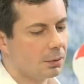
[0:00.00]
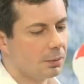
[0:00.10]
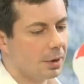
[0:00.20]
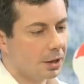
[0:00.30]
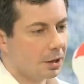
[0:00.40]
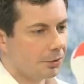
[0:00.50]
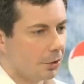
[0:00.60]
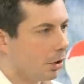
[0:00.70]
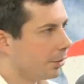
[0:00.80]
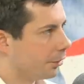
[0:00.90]
Medicare
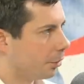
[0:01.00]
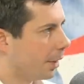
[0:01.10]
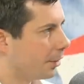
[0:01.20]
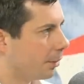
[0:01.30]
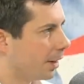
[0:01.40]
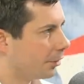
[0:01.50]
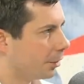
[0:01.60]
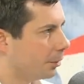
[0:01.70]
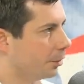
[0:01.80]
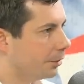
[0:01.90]
for all is the right direction
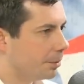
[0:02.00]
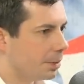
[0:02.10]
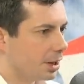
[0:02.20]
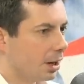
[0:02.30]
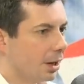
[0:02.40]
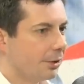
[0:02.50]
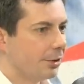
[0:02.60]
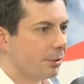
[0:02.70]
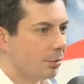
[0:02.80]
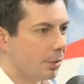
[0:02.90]
to move in because
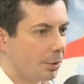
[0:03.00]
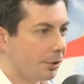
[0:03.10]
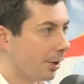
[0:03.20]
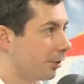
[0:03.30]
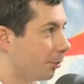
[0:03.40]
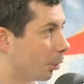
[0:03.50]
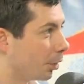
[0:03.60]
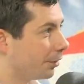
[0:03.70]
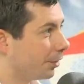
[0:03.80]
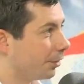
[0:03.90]
it represents a
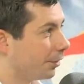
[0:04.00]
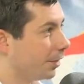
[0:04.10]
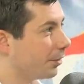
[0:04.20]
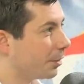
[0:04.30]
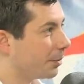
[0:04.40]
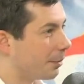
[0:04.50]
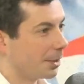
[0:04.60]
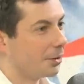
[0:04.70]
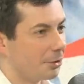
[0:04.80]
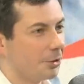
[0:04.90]
more efficient system. I mean,
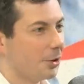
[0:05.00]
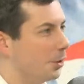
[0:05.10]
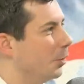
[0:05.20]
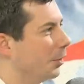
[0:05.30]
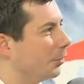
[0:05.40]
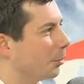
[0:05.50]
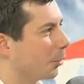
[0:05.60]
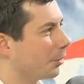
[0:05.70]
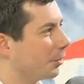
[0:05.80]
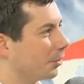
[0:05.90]
countries that do this are
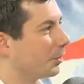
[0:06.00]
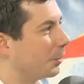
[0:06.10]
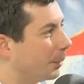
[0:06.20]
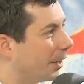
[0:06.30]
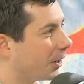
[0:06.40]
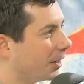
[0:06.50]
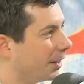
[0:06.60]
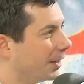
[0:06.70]
more efficient than we are.